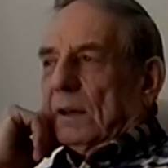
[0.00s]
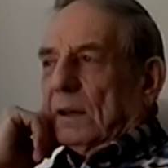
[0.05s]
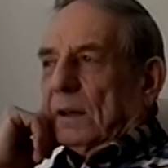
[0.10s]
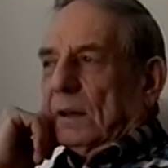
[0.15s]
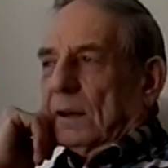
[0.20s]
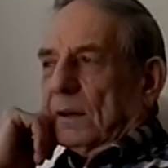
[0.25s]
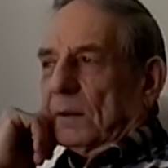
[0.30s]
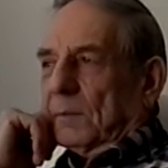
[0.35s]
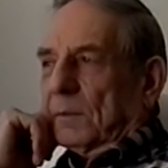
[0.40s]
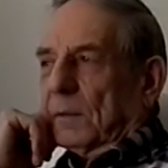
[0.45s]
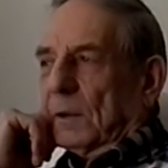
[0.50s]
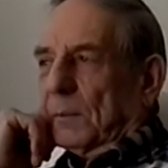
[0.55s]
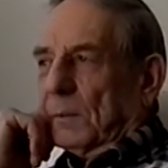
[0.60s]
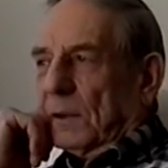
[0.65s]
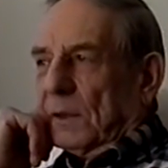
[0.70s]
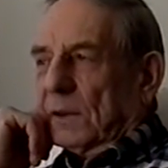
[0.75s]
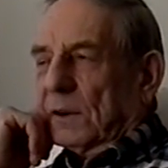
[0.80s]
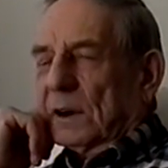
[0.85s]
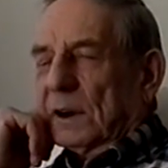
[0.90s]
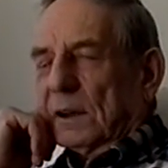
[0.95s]
My
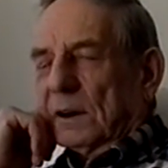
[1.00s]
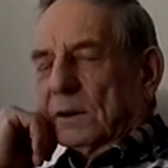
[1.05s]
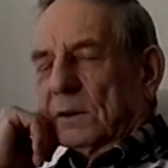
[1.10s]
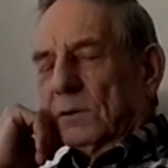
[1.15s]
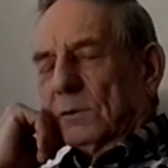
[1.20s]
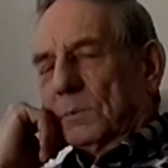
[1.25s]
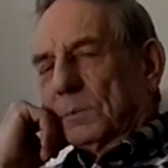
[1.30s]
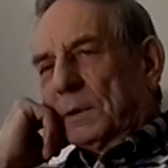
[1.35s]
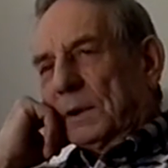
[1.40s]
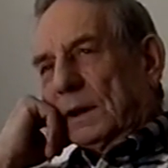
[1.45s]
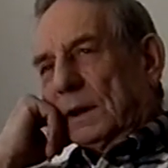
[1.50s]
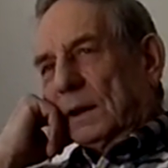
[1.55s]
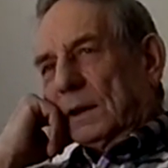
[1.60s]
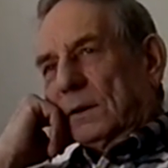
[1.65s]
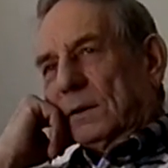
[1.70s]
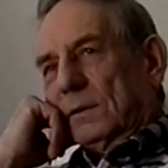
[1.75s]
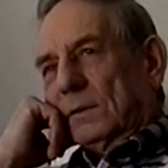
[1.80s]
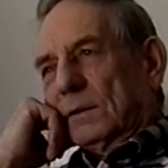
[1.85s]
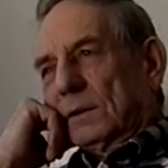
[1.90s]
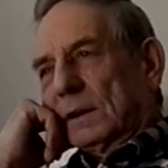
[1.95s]
mother had her own
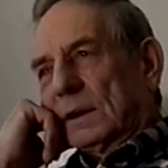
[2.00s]
piano,